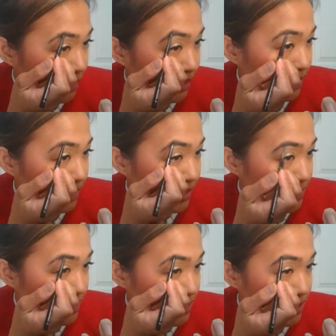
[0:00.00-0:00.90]
So as you
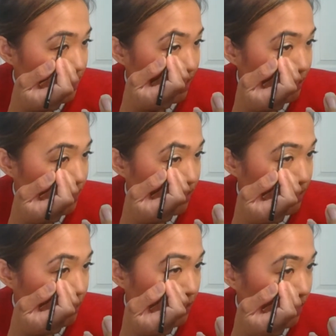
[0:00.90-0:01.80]
guys can see, I'm
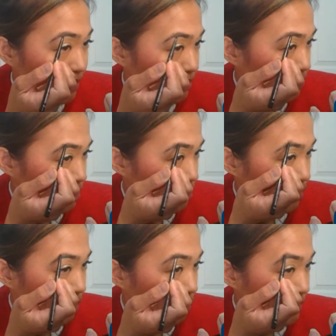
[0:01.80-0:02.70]
doing small little
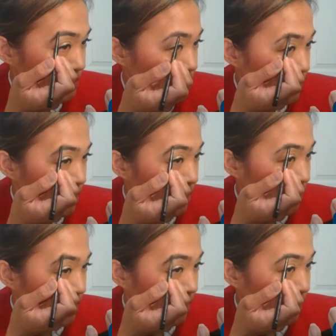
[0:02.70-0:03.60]
strokes,
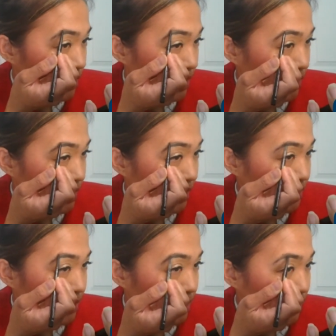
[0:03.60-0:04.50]

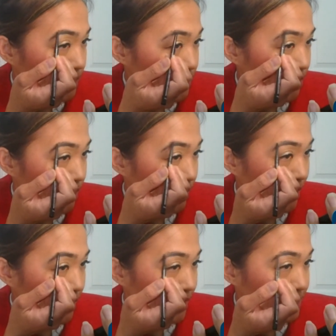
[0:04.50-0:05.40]
connecting the
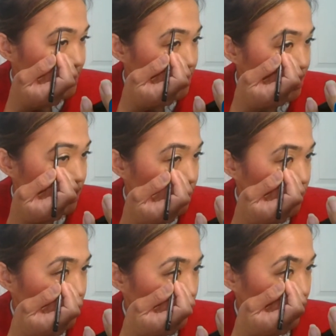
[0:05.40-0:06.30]
dots
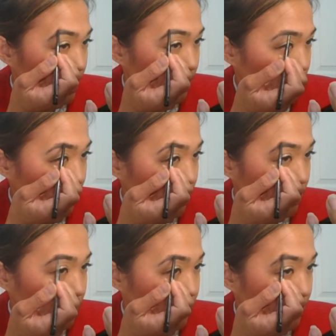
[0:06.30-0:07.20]

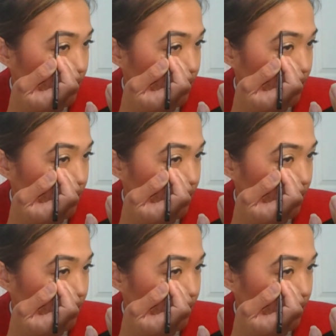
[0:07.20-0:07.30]
together.